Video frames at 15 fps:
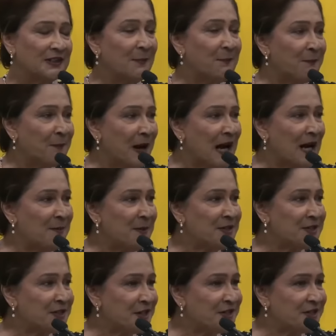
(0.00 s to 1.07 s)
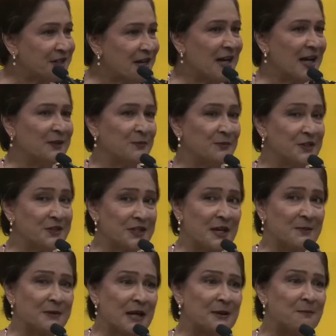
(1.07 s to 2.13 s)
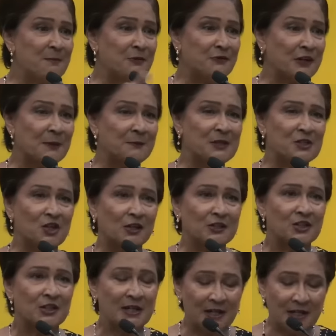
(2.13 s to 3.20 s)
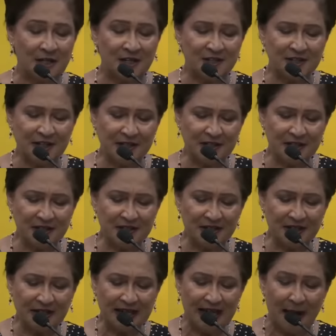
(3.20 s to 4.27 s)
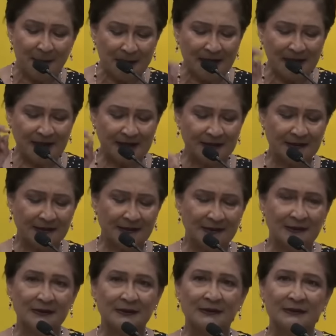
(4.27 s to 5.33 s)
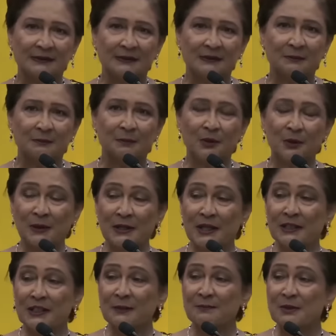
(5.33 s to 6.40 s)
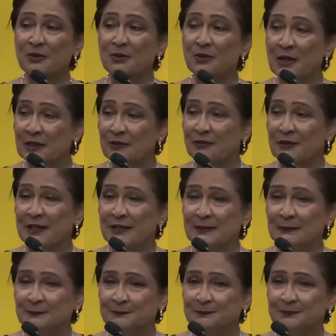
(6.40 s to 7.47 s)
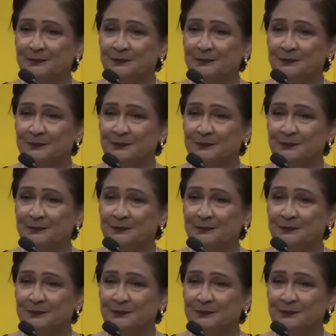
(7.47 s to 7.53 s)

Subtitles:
The Prime Minister said, the same day buffing up the judge, he said it is a cabinet. Boy, will that get me real frightened.